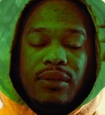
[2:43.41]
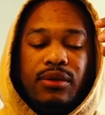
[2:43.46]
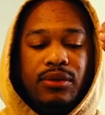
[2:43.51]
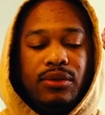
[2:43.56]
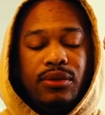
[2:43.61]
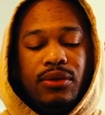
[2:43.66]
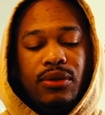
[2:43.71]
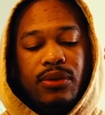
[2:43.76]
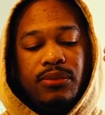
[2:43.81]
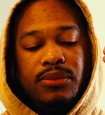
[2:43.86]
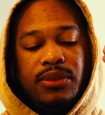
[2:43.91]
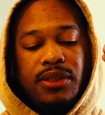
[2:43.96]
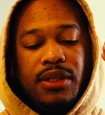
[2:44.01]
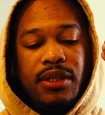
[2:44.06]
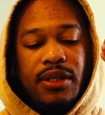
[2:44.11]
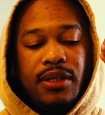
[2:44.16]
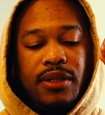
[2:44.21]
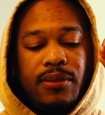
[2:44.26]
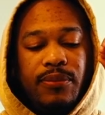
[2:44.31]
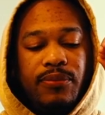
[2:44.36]
You know what I'm
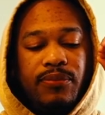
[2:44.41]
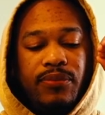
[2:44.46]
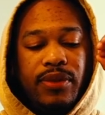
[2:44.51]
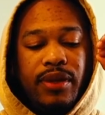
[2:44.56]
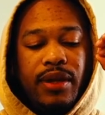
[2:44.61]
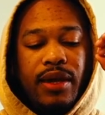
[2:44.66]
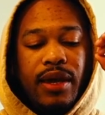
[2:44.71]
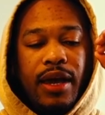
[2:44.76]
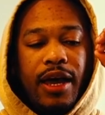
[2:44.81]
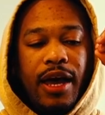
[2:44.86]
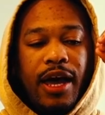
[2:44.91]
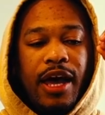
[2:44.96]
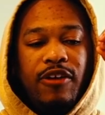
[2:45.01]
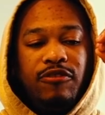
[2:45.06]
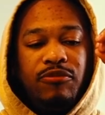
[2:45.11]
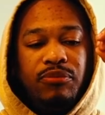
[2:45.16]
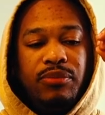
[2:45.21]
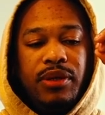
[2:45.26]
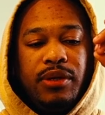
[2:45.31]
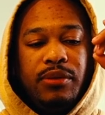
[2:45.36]
saying?
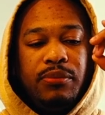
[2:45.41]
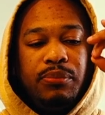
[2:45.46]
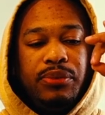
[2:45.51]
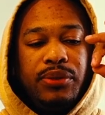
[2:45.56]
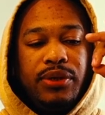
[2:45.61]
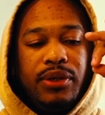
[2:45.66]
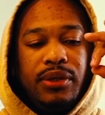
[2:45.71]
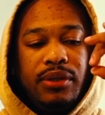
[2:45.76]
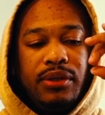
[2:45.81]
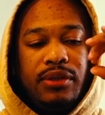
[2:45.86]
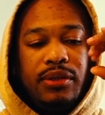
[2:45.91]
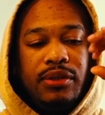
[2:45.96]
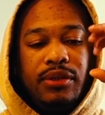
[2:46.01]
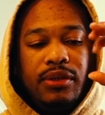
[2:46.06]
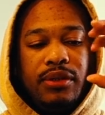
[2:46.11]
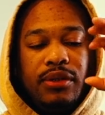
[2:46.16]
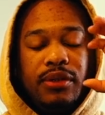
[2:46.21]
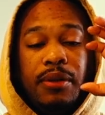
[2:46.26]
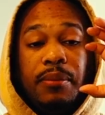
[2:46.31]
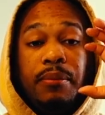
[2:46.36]
I've been
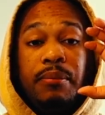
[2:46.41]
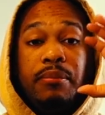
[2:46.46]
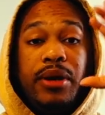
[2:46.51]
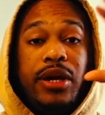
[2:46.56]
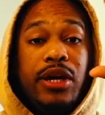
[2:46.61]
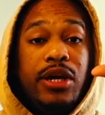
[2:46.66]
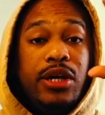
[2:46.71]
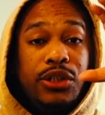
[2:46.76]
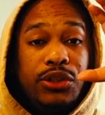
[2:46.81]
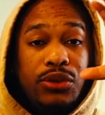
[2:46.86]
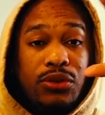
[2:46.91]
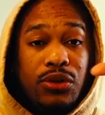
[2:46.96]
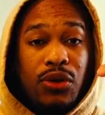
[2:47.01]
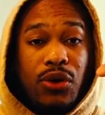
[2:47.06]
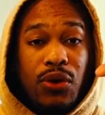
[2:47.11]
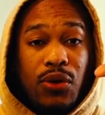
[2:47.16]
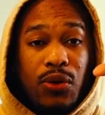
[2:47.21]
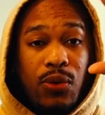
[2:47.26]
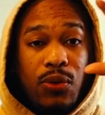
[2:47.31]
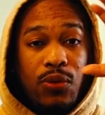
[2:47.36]
putting the major
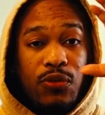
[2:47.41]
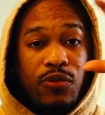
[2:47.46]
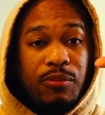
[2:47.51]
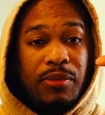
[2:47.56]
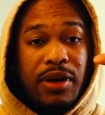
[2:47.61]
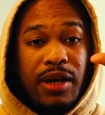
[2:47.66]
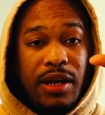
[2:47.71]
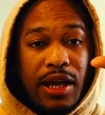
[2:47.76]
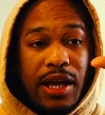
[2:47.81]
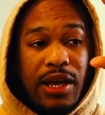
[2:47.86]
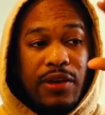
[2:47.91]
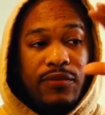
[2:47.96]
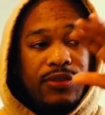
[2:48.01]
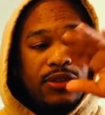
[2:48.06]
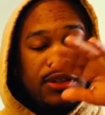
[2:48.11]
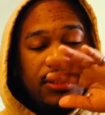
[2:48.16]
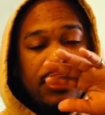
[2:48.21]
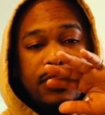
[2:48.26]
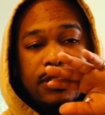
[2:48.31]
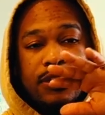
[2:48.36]
goal for my life
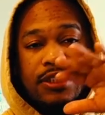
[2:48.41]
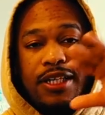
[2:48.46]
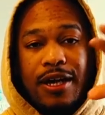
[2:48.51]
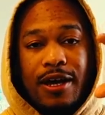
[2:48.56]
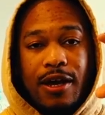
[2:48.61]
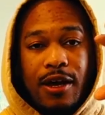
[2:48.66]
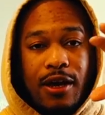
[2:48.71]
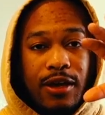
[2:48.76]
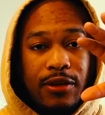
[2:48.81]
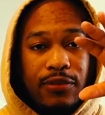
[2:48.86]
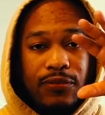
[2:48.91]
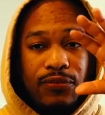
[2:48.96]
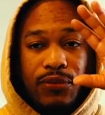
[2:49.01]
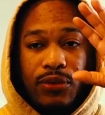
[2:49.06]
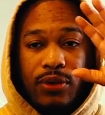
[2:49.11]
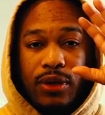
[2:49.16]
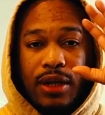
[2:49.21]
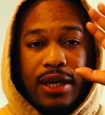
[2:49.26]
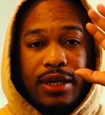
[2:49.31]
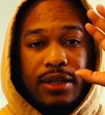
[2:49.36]
to the side
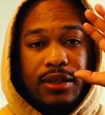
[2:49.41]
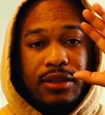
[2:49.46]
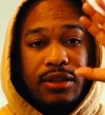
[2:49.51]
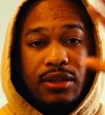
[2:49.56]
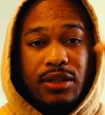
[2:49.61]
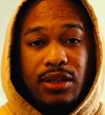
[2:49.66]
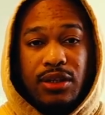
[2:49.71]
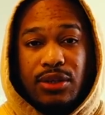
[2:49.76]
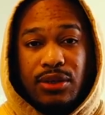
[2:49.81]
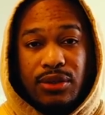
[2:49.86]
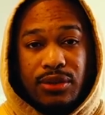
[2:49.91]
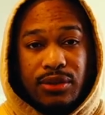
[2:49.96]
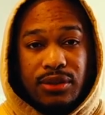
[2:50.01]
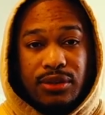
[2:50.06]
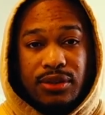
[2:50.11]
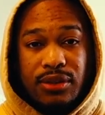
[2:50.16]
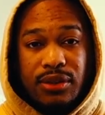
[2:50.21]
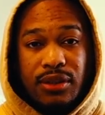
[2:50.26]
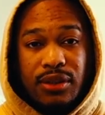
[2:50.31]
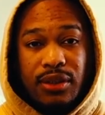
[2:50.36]
for like
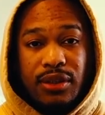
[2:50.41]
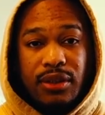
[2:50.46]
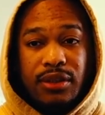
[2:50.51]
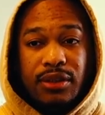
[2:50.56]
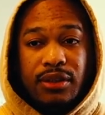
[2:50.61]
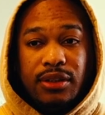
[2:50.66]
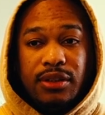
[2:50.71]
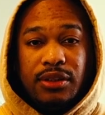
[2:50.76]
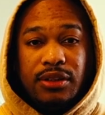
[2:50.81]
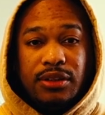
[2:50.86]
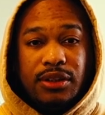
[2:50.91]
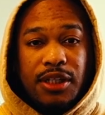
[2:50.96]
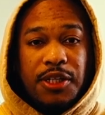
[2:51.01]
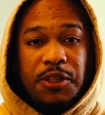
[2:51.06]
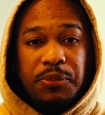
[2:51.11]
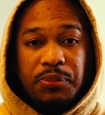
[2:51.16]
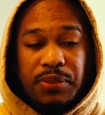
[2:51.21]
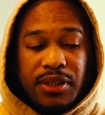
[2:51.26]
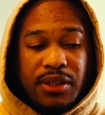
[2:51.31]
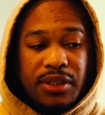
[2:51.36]
years.
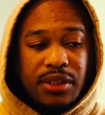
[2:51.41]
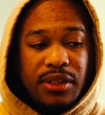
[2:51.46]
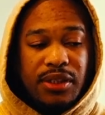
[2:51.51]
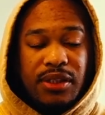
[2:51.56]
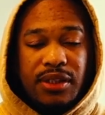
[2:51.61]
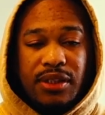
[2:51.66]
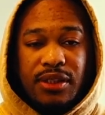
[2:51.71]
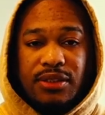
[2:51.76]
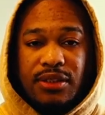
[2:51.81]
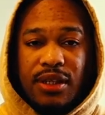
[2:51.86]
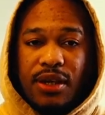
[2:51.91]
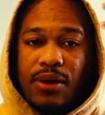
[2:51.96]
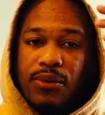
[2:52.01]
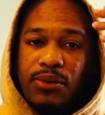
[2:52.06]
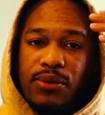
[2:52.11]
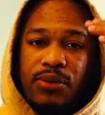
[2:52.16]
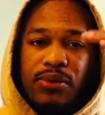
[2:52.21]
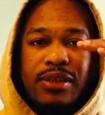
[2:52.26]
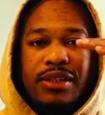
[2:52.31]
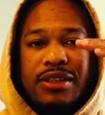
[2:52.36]
Just because, I
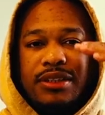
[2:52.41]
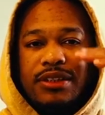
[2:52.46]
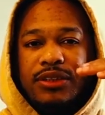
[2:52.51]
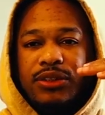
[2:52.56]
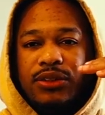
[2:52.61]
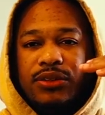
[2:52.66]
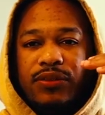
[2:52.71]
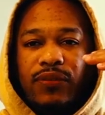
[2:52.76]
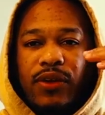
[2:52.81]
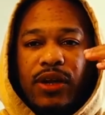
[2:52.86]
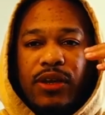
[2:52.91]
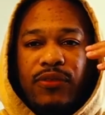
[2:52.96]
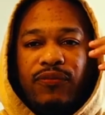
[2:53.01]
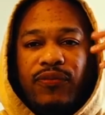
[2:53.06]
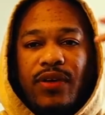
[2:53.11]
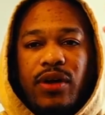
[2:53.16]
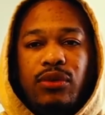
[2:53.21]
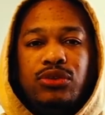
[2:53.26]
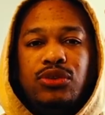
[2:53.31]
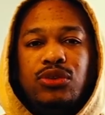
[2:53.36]
don't know, it
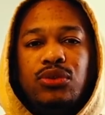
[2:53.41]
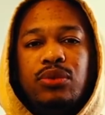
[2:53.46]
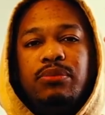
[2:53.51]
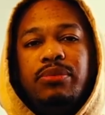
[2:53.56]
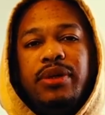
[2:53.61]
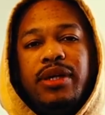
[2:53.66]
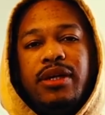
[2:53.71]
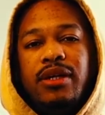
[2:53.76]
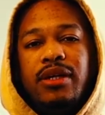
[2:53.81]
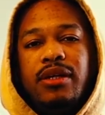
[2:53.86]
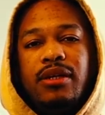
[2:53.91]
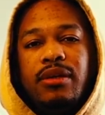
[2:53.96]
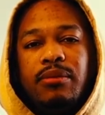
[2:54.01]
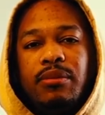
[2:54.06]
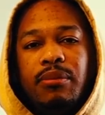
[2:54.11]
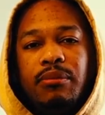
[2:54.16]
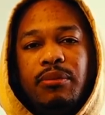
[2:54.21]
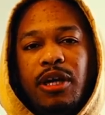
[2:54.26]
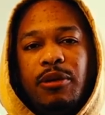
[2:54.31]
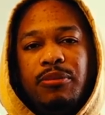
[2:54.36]
felt too big,
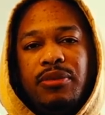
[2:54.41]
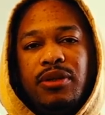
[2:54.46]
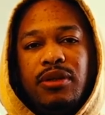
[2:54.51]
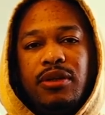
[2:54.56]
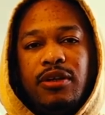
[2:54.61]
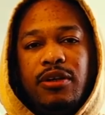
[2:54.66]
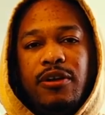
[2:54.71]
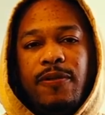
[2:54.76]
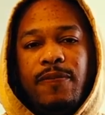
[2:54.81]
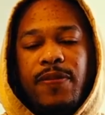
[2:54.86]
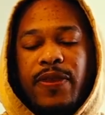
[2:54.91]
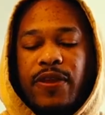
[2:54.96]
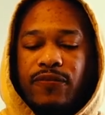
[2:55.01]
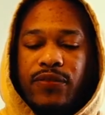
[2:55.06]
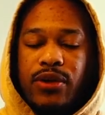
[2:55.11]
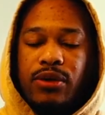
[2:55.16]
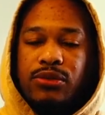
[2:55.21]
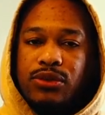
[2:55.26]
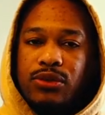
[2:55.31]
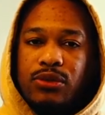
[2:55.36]
maybe. It
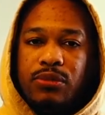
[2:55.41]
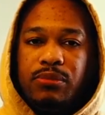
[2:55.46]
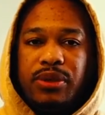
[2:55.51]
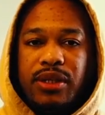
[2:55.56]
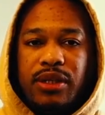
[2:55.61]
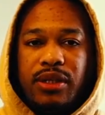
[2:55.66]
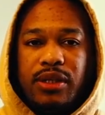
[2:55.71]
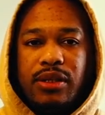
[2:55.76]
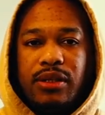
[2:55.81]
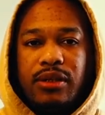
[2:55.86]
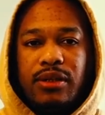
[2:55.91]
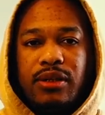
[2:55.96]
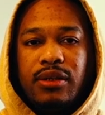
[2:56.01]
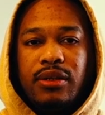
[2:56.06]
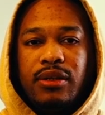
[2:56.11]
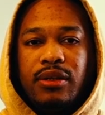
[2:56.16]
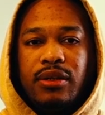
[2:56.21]
felt too big.